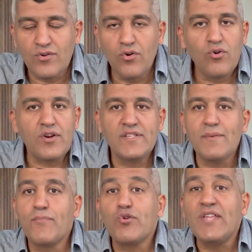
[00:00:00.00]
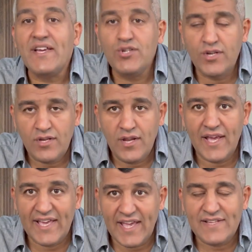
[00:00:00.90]
or is a protection
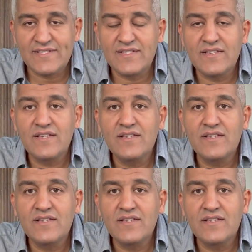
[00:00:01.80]
against